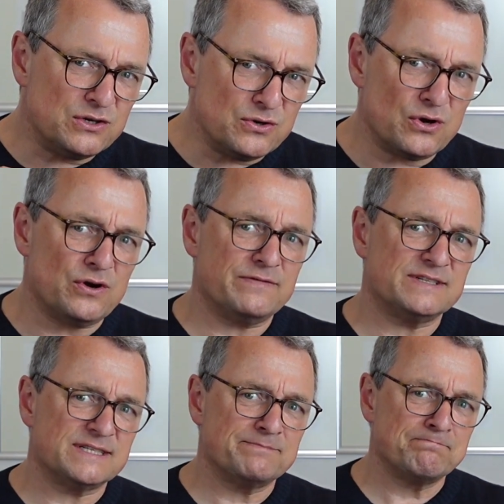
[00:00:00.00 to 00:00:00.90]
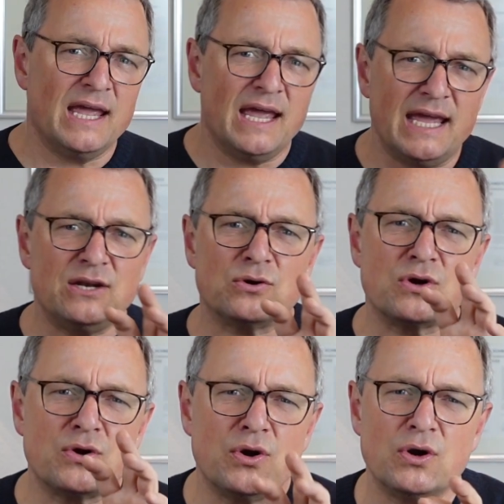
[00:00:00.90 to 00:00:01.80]
nerves. It
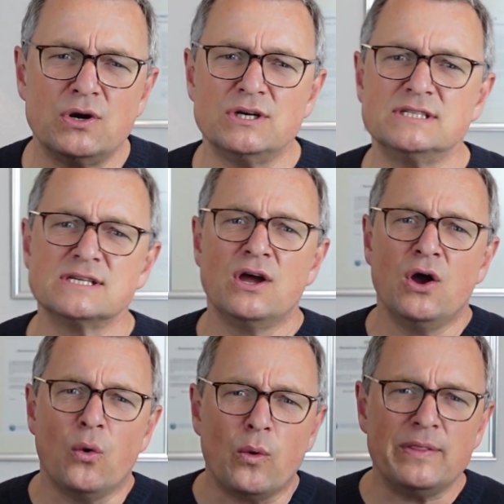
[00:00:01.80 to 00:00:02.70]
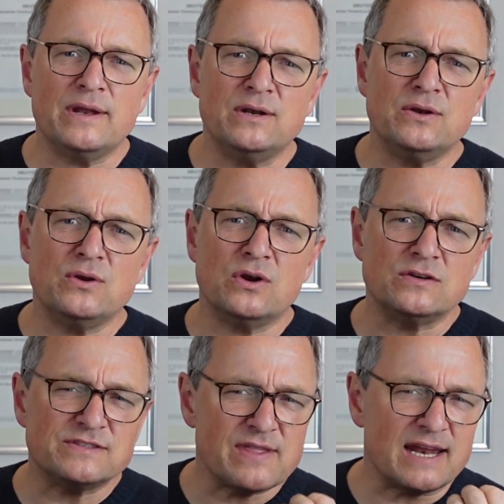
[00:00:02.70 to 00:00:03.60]
occurs when the
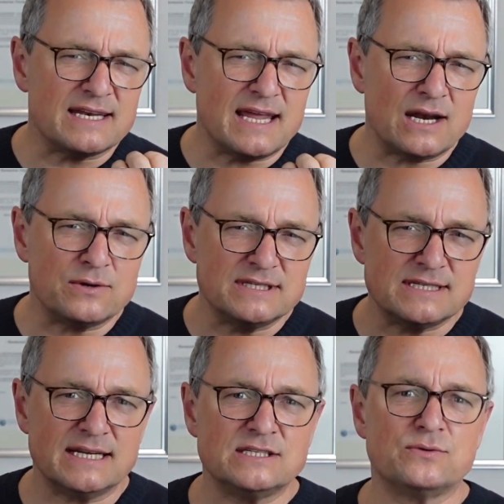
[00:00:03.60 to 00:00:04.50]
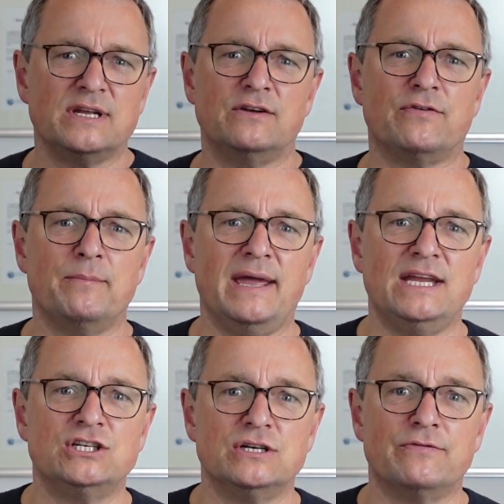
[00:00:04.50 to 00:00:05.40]
nerves that carry sensory
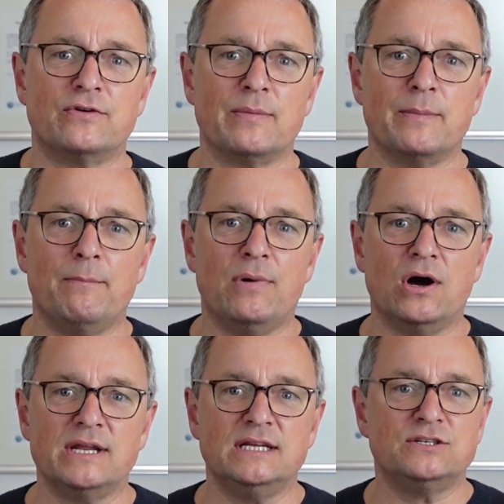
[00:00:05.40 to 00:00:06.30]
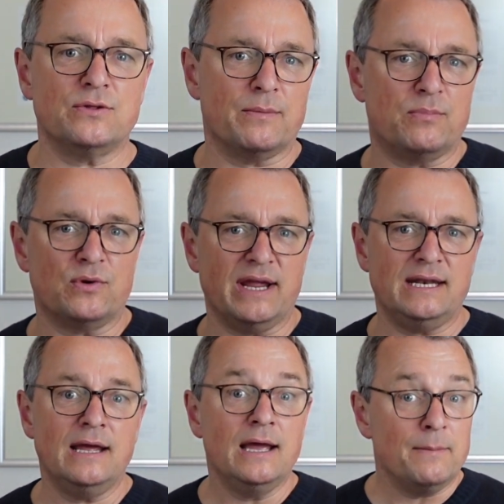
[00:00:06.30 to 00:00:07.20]
information from the body to the
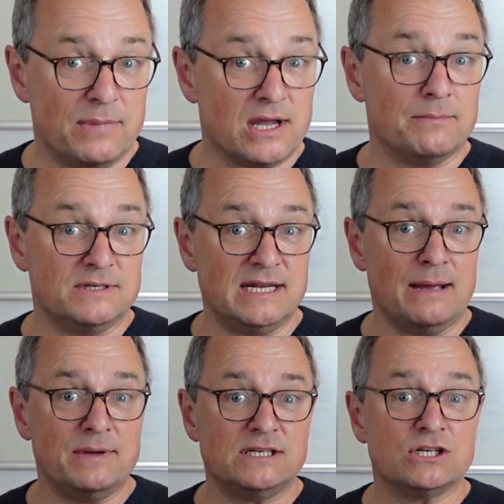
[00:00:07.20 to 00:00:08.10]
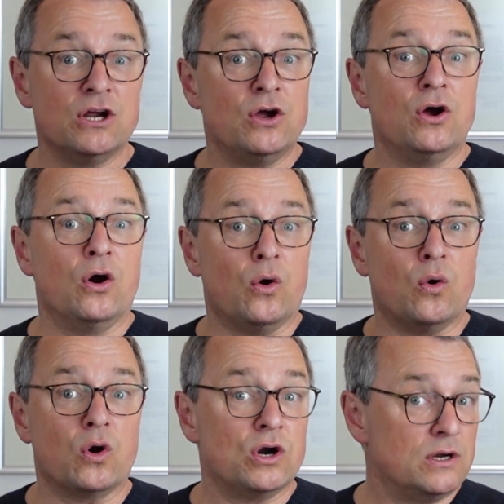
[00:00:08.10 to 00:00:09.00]
brain become damaged
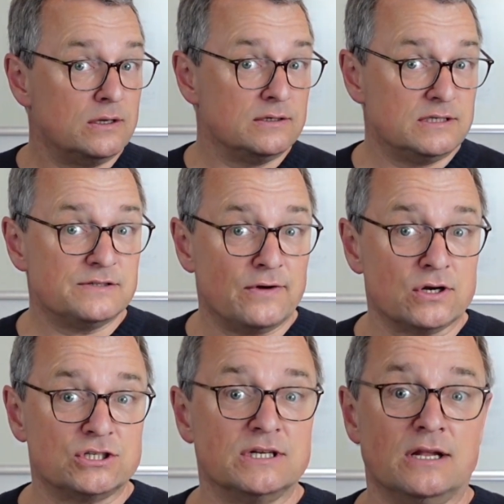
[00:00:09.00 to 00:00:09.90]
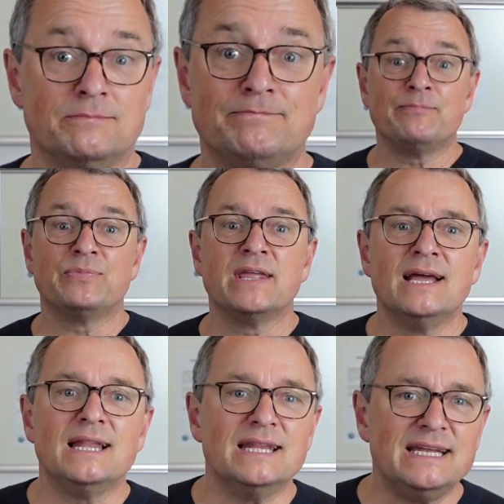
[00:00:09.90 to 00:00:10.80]
or dysfunctional,
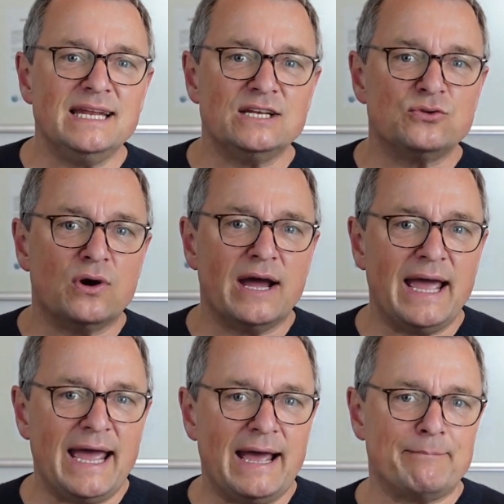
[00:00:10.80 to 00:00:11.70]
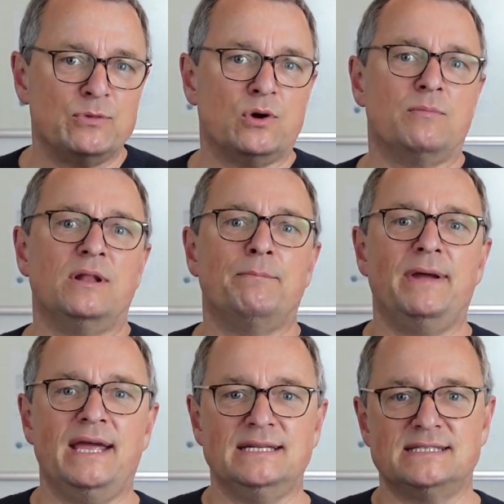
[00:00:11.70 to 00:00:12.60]
leading to abnormal pain